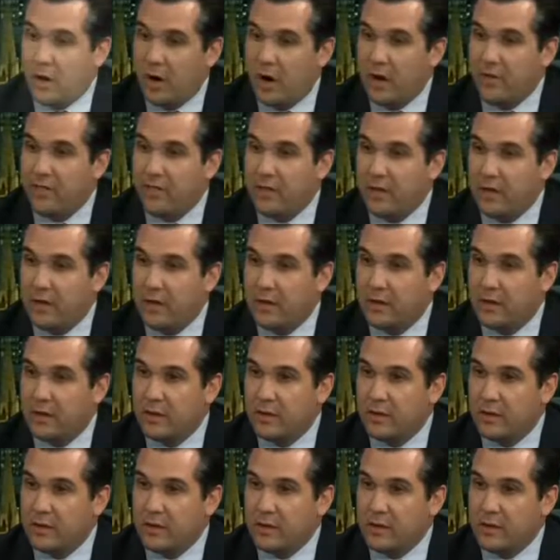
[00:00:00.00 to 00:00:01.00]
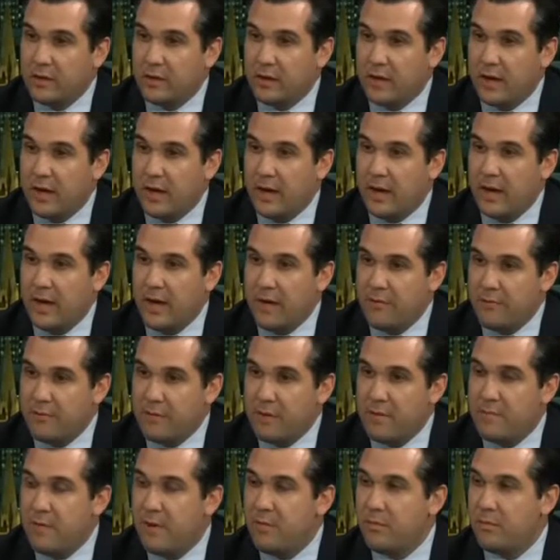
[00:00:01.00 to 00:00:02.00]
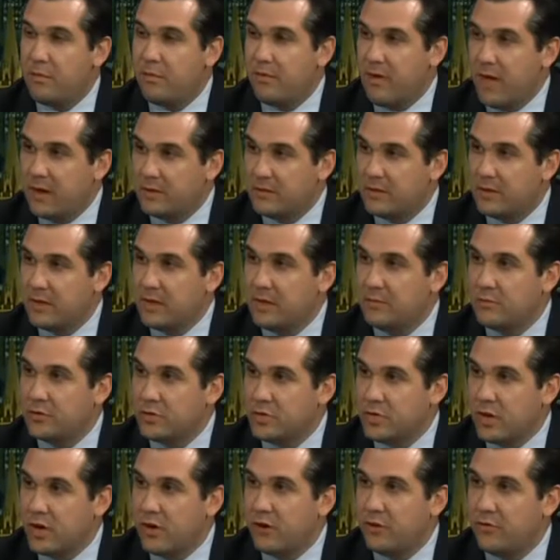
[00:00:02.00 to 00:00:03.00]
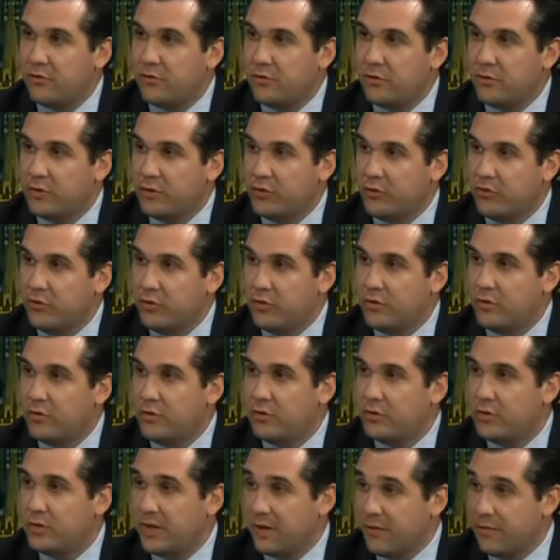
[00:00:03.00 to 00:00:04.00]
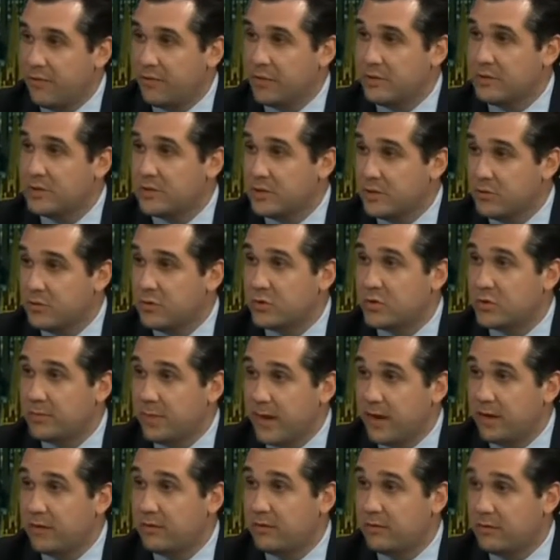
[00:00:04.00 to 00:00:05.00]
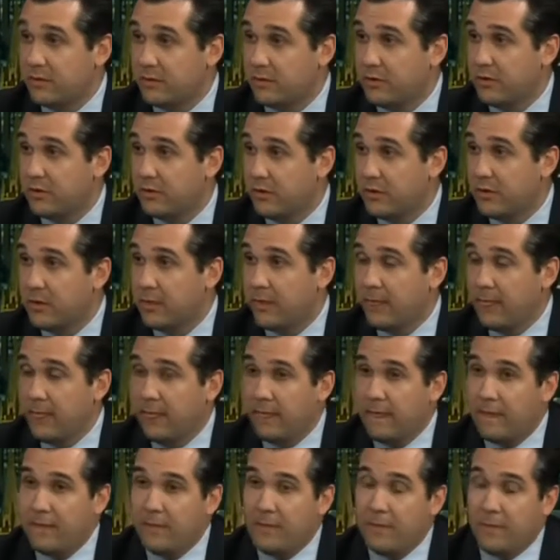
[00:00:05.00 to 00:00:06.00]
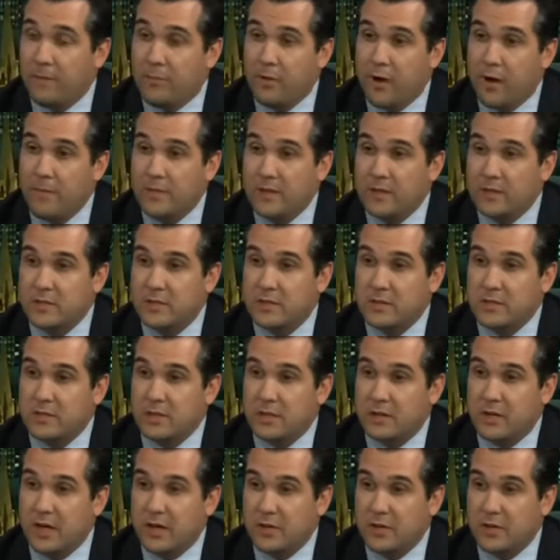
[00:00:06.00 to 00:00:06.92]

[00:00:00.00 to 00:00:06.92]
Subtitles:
I think every member of our team shows the due deference and respect to the Prime Minister that they